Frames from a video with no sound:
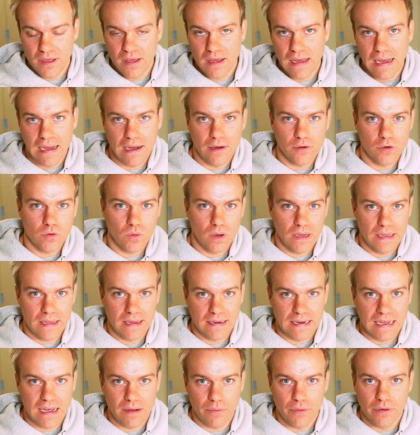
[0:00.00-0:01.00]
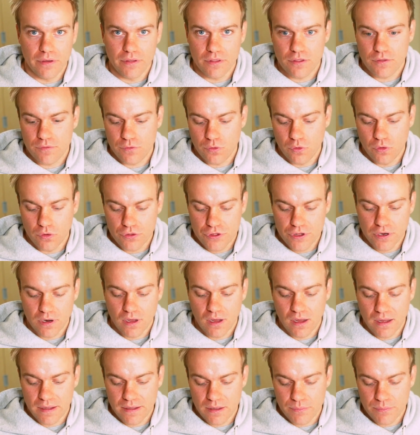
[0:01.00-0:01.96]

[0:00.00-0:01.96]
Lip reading: How do I add hours for July?